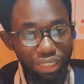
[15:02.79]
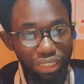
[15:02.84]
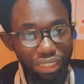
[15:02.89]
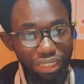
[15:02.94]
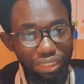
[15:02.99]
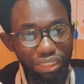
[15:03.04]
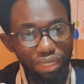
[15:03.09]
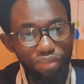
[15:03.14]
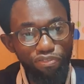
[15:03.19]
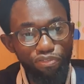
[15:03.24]

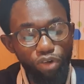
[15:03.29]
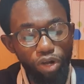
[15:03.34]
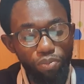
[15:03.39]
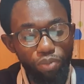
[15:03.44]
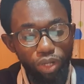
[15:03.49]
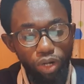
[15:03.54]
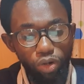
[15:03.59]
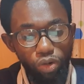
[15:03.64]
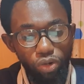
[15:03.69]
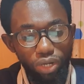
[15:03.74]
Is it from
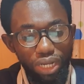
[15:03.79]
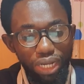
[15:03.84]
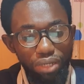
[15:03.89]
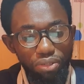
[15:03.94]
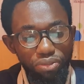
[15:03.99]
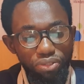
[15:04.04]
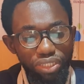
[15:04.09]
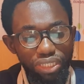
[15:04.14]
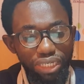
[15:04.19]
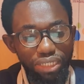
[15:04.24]
your
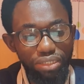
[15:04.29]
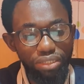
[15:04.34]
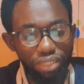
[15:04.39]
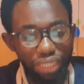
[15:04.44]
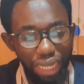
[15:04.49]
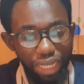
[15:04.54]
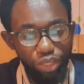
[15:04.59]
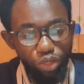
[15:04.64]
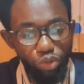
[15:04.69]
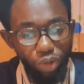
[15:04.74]
local sales
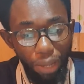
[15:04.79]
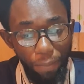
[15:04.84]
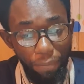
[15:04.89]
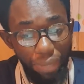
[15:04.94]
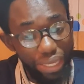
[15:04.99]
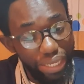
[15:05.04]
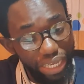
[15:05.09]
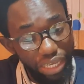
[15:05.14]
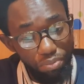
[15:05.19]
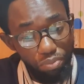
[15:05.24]
that you are
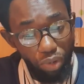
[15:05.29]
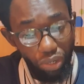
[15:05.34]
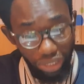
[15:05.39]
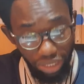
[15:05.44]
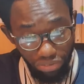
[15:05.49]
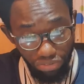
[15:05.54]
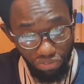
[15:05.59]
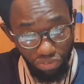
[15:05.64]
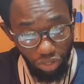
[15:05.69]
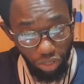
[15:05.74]
making
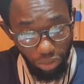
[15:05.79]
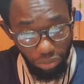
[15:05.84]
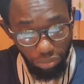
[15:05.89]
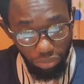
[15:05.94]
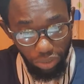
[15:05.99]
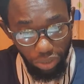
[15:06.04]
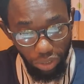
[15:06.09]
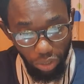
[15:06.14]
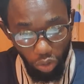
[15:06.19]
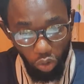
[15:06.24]
money from?
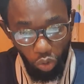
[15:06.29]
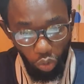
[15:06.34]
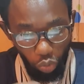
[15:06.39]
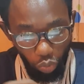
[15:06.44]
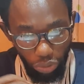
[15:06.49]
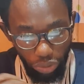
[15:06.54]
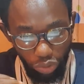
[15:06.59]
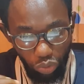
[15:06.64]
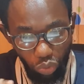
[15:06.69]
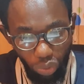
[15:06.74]

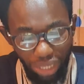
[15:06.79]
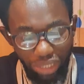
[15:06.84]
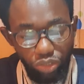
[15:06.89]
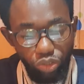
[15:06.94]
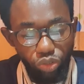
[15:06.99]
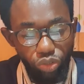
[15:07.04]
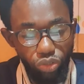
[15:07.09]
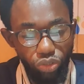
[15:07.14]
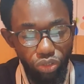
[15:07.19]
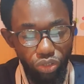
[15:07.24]
We
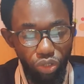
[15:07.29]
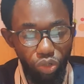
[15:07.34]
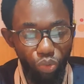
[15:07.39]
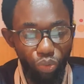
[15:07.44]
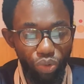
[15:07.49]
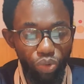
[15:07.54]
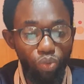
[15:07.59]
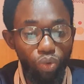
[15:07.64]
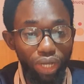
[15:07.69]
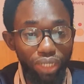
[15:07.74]
want to know.
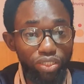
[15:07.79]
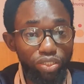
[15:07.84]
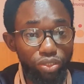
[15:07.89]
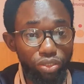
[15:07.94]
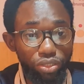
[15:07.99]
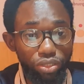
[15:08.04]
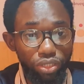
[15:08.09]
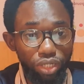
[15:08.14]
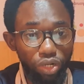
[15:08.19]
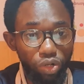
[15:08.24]
We want
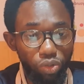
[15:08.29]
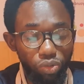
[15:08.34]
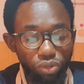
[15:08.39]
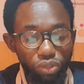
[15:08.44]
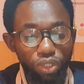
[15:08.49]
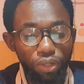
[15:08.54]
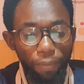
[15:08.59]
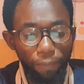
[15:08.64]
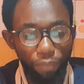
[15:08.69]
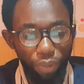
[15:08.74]
to know.
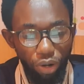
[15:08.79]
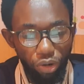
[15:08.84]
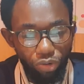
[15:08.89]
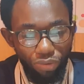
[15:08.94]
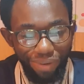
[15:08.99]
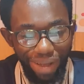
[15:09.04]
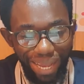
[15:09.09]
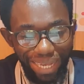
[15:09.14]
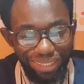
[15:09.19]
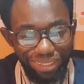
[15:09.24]
But
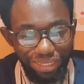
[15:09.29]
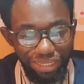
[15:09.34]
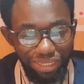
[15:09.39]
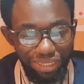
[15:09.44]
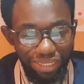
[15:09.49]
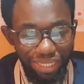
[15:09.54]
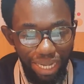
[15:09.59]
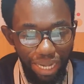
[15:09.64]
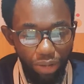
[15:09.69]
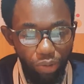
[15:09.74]
write
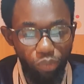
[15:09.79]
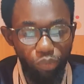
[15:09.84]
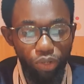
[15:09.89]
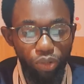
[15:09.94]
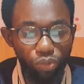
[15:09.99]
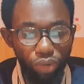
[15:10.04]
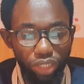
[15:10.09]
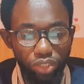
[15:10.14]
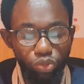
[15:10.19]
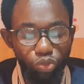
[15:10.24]
it down. We
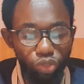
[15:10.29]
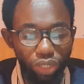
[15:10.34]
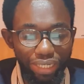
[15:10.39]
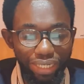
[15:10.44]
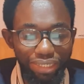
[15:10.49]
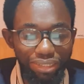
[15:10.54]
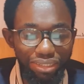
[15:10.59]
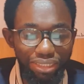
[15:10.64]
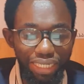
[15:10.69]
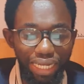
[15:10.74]
want to
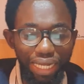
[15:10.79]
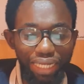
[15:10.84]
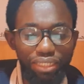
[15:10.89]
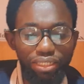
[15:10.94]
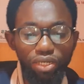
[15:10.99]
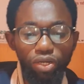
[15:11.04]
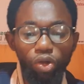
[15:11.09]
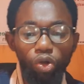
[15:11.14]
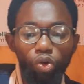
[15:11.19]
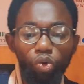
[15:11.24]

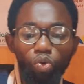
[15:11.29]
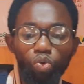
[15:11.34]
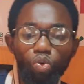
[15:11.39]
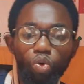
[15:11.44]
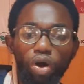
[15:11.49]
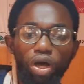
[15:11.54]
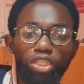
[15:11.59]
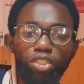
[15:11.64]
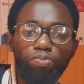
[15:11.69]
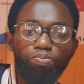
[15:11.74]
understand,
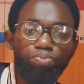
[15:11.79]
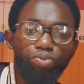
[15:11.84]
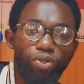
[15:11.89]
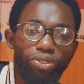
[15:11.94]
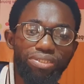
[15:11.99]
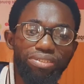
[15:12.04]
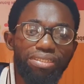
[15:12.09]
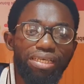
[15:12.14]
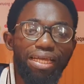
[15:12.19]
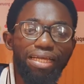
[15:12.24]
what
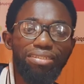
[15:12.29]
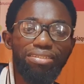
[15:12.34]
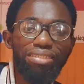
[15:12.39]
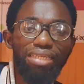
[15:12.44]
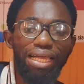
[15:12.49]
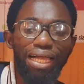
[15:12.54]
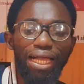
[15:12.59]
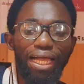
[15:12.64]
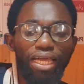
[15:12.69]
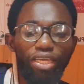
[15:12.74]
process
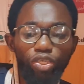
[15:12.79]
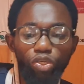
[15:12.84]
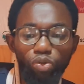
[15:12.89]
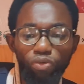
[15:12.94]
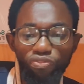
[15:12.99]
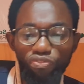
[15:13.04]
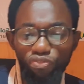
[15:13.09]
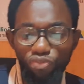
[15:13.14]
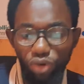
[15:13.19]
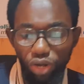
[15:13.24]
are
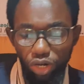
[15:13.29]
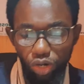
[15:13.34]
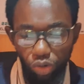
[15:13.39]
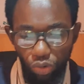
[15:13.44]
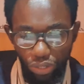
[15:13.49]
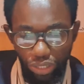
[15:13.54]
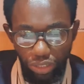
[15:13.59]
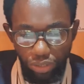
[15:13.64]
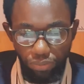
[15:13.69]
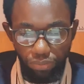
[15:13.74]
you
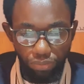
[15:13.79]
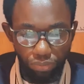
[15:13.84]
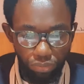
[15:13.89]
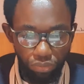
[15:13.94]
following?